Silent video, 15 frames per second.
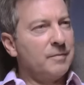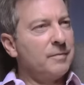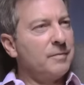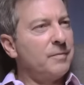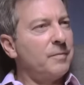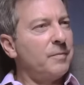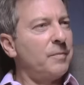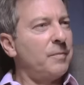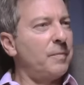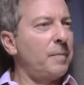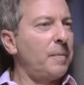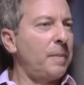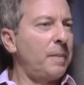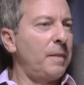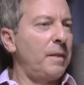
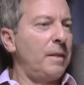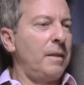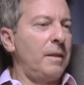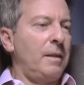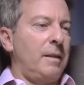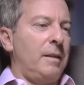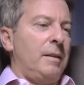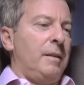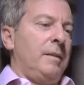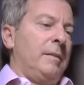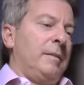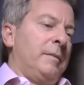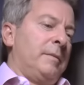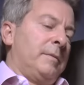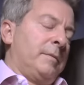
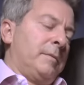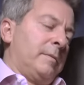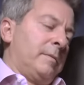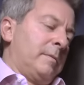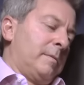Nothing is said.